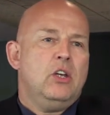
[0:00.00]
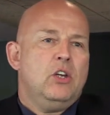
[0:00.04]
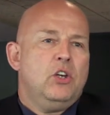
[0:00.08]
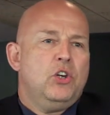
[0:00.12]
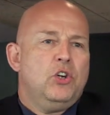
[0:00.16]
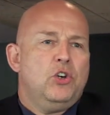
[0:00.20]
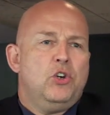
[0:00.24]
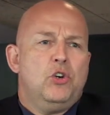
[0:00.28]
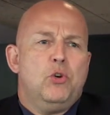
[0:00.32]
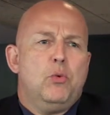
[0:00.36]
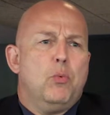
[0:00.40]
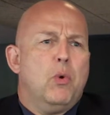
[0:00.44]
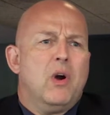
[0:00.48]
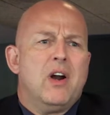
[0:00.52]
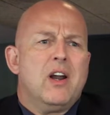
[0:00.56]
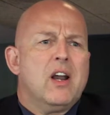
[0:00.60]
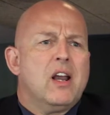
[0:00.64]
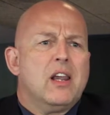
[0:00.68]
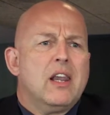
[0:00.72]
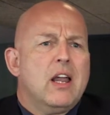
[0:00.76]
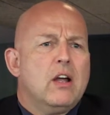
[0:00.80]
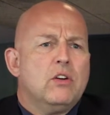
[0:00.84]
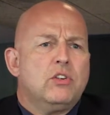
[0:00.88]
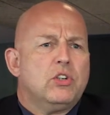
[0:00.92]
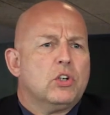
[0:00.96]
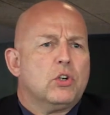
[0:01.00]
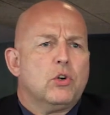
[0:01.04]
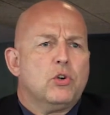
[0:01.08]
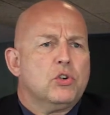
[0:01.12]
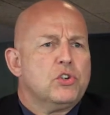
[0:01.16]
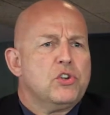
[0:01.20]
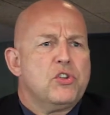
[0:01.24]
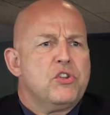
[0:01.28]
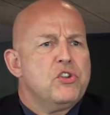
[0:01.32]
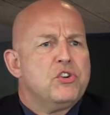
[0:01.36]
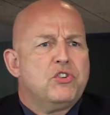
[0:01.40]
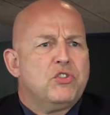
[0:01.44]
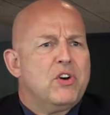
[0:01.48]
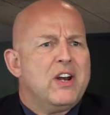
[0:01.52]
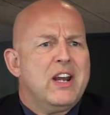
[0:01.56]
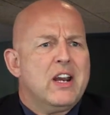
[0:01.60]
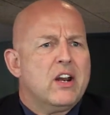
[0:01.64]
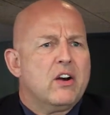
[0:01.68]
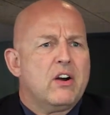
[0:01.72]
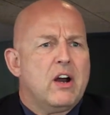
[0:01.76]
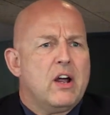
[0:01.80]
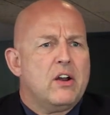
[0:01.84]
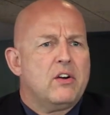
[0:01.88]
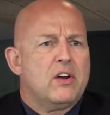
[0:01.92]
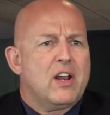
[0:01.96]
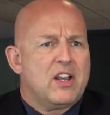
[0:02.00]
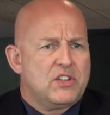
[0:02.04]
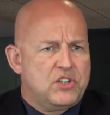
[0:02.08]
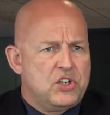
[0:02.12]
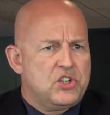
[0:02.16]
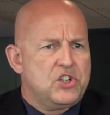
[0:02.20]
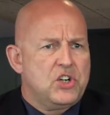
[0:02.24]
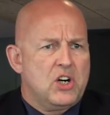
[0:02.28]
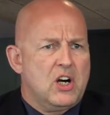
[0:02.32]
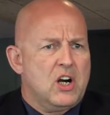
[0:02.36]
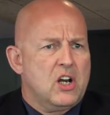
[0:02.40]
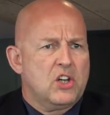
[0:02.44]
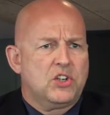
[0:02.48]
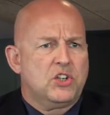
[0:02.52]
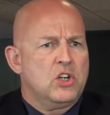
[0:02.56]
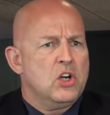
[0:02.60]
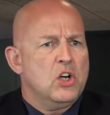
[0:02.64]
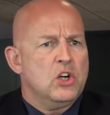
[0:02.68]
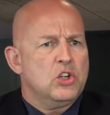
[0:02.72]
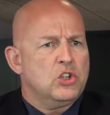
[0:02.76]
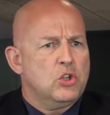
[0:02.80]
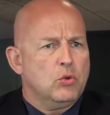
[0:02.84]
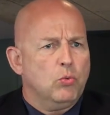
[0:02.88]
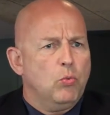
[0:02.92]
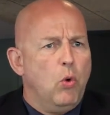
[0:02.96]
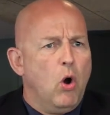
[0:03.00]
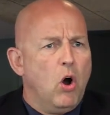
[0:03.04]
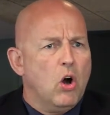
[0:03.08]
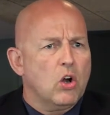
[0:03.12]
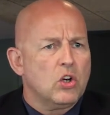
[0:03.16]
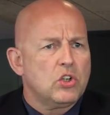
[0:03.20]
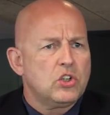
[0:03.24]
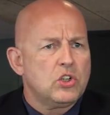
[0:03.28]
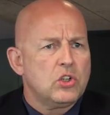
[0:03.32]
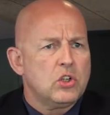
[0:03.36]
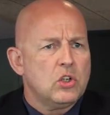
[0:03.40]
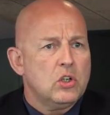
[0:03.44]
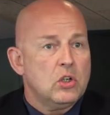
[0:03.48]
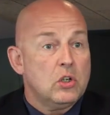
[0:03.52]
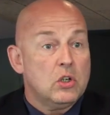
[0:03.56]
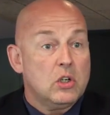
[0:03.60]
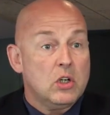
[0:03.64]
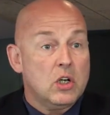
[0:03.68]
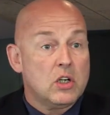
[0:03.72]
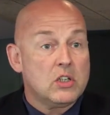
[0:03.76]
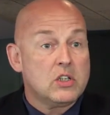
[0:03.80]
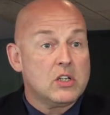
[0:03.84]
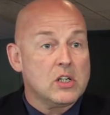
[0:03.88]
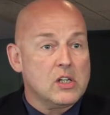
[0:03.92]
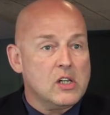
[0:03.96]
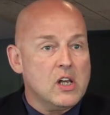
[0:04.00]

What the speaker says: you weren't allowed to go to the training ground as a journalist to watch and to